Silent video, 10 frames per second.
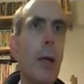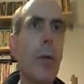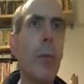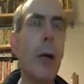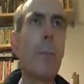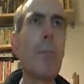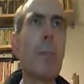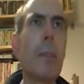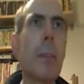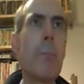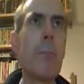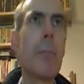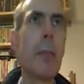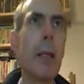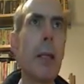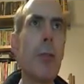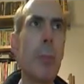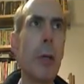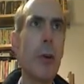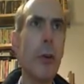Well, it's
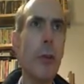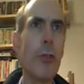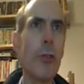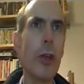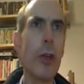because